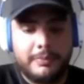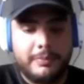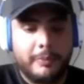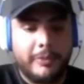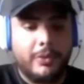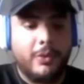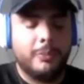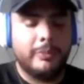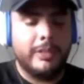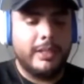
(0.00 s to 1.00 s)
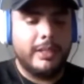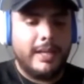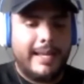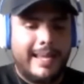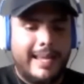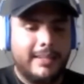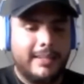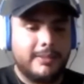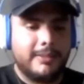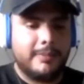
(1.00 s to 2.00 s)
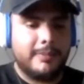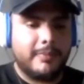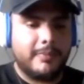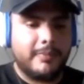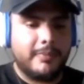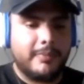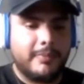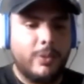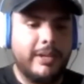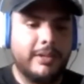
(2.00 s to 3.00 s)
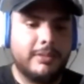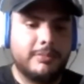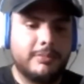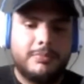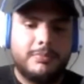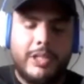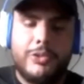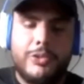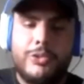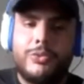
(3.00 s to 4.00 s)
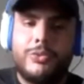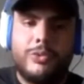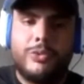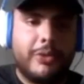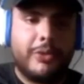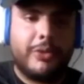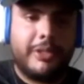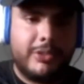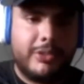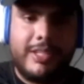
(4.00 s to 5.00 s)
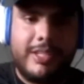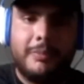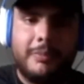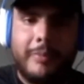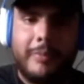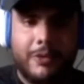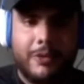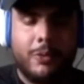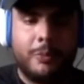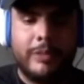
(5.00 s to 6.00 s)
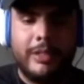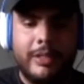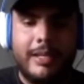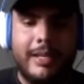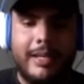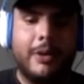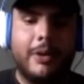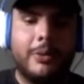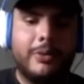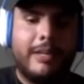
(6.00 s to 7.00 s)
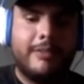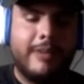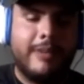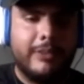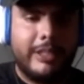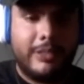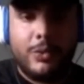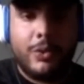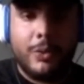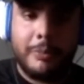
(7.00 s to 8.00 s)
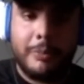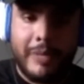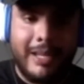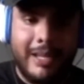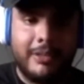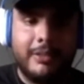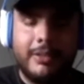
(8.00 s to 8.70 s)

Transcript: their home, and where they're used to supporting their team back at home. Now they found a new home in Miami.